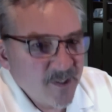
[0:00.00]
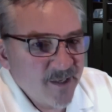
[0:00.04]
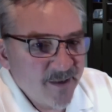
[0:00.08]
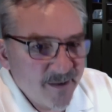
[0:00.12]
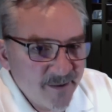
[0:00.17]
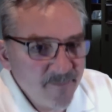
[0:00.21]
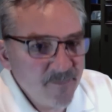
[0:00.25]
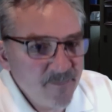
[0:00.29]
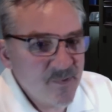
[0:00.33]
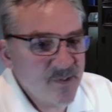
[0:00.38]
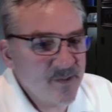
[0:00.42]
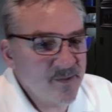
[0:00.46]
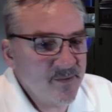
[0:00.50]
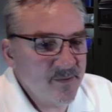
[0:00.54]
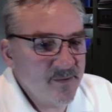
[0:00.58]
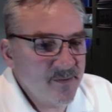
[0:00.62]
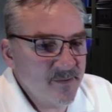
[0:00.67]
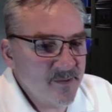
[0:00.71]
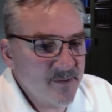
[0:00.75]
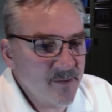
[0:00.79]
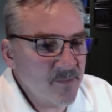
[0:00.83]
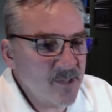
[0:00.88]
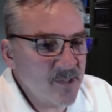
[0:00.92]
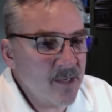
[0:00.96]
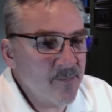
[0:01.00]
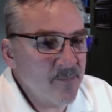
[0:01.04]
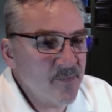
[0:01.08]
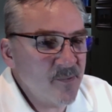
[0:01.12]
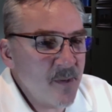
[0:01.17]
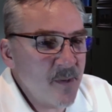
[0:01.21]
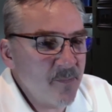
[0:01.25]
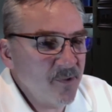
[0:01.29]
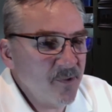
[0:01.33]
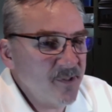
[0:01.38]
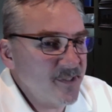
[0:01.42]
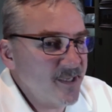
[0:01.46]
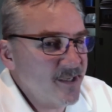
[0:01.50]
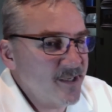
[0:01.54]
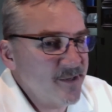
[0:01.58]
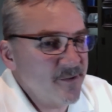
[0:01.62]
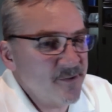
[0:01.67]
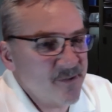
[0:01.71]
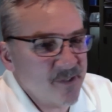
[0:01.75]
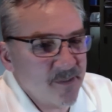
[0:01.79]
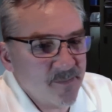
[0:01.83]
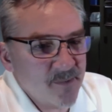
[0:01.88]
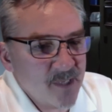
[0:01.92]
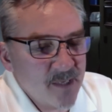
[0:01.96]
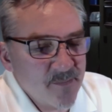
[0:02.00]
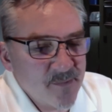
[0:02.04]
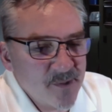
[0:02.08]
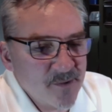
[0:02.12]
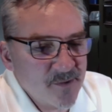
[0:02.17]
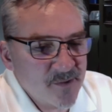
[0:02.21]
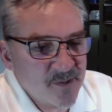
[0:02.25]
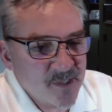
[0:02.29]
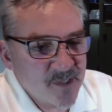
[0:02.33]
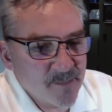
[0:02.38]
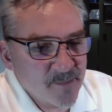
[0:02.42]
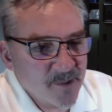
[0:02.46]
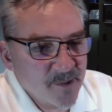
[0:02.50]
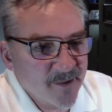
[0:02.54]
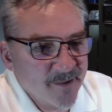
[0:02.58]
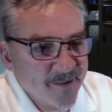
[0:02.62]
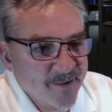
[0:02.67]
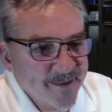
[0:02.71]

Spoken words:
Yeah. Sometimes people tell you, sometimes you stumble on